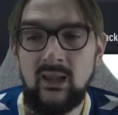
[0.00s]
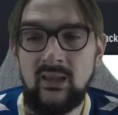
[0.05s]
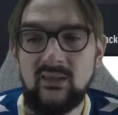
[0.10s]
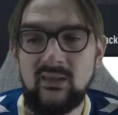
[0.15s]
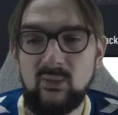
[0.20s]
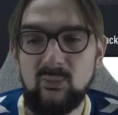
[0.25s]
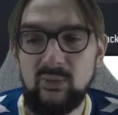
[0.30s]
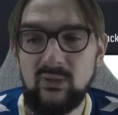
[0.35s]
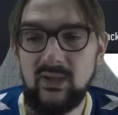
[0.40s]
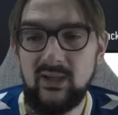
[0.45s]

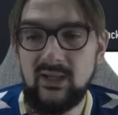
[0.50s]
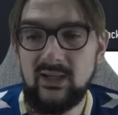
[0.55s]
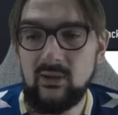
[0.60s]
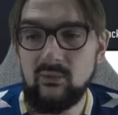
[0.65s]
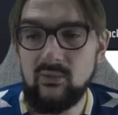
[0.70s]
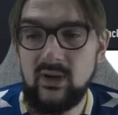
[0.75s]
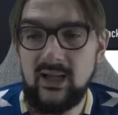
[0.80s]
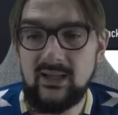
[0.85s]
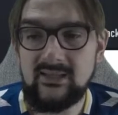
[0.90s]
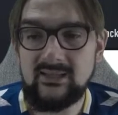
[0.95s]
They're playing
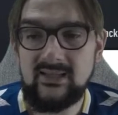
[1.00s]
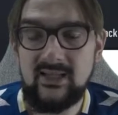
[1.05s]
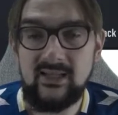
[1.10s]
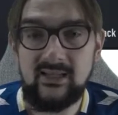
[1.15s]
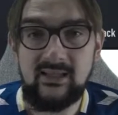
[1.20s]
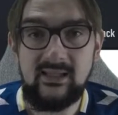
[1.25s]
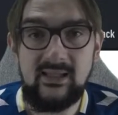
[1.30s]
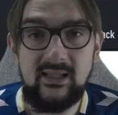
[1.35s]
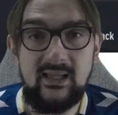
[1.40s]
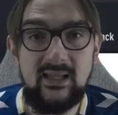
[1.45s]

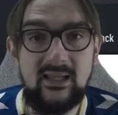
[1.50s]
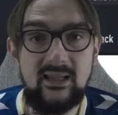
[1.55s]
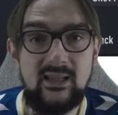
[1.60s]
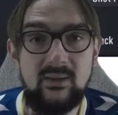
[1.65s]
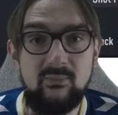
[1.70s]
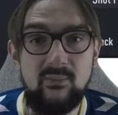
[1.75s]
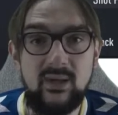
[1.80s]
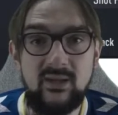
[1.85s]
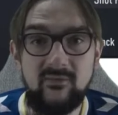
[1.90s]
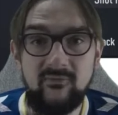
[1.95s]
Raksaki in
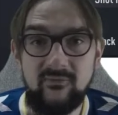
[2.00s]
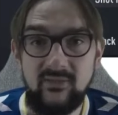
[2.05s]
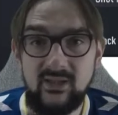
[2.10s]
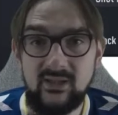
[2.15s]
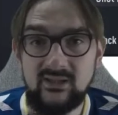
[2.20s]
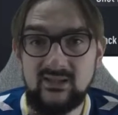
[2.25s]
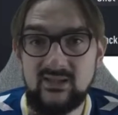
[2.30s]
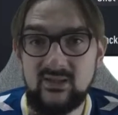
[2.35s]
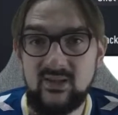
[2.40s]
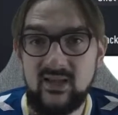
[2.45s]
the
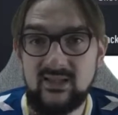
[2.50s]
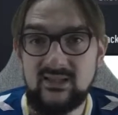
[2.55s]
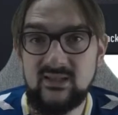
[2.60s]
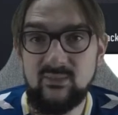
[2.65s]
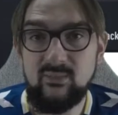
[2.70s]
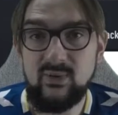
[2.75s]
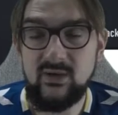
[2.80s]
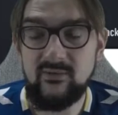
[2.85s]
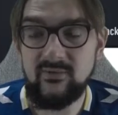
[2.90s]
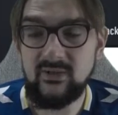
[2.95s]
midfield, so that's a
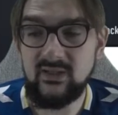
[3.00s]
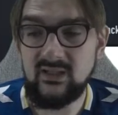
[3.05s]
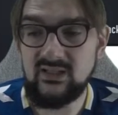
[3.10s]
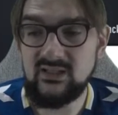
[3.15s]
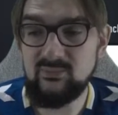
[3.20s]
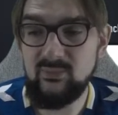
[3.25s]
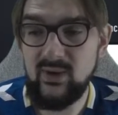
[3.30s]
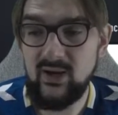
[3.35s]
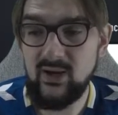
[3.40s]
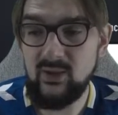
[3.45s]
bit of an
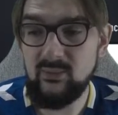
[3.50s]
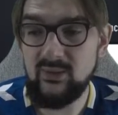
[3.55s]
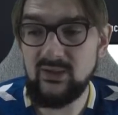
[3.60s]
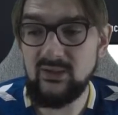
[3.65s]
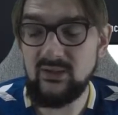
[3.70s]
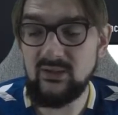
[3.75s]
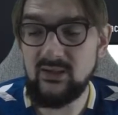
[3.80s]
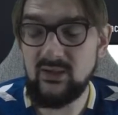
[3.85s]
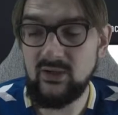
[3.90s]
experiment.